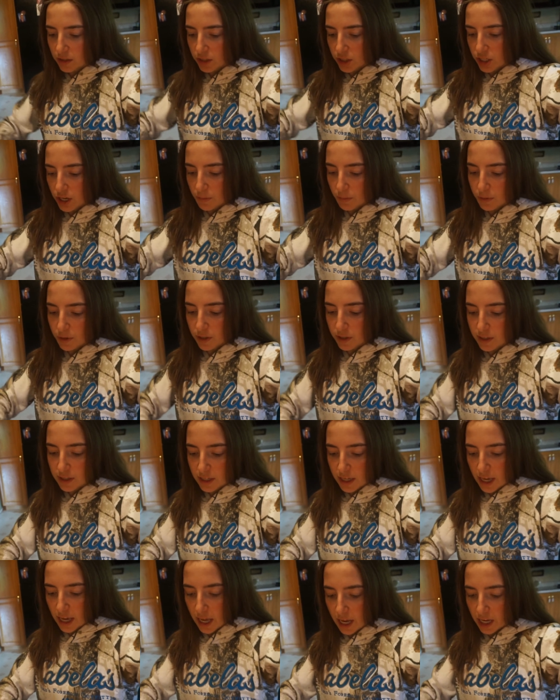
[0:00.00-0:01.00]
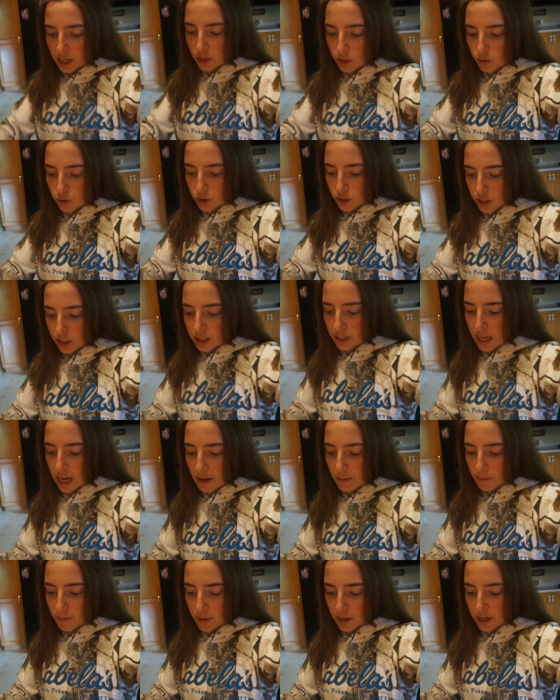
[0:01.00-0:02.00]
shepherds can't usually
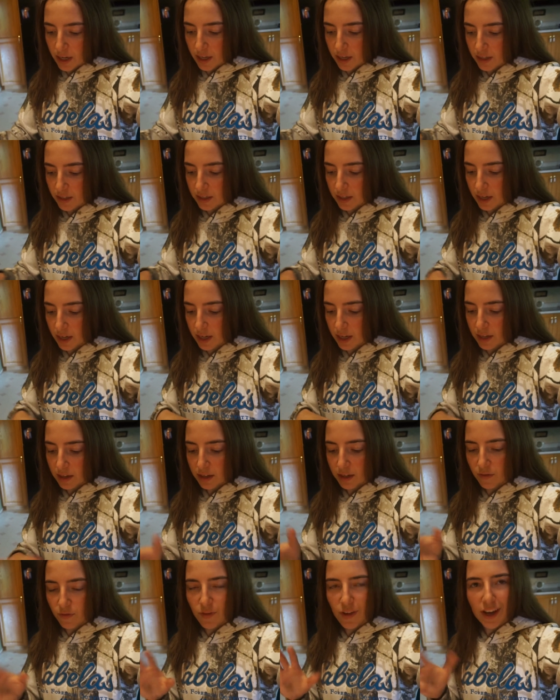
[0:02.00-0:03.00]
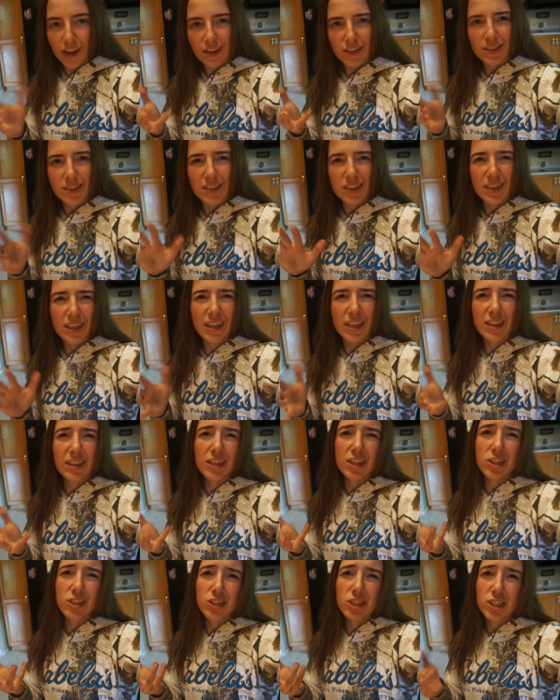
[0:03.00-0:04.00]
get because it affects like
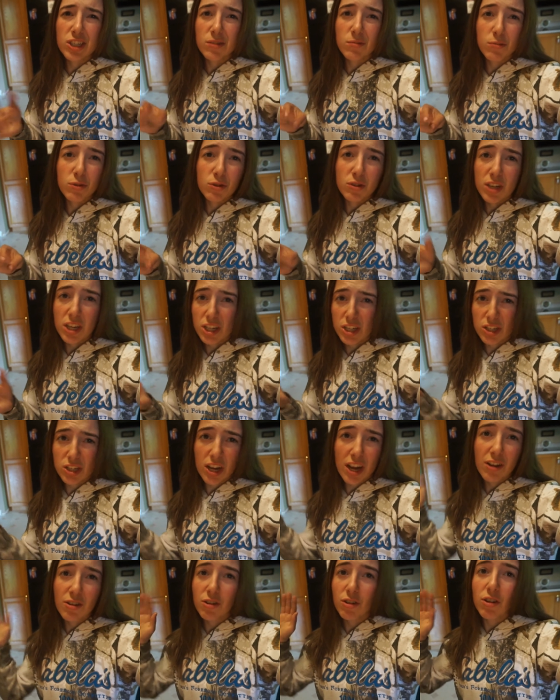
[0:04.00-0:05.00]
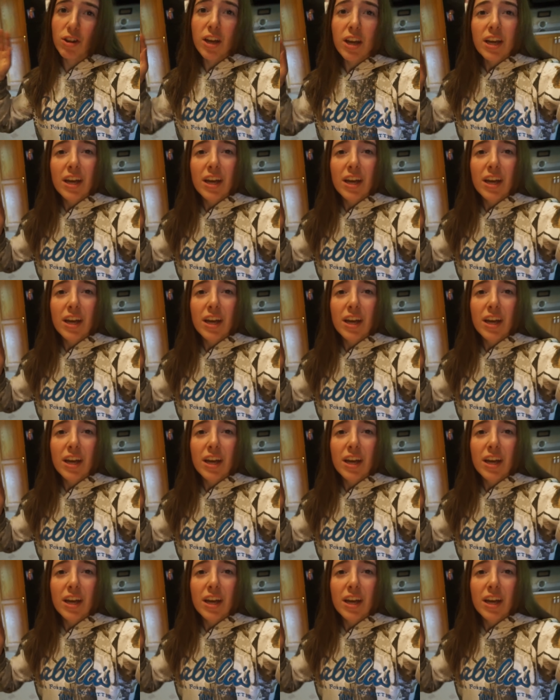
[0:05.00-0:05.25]
their gene mutation. I don't know.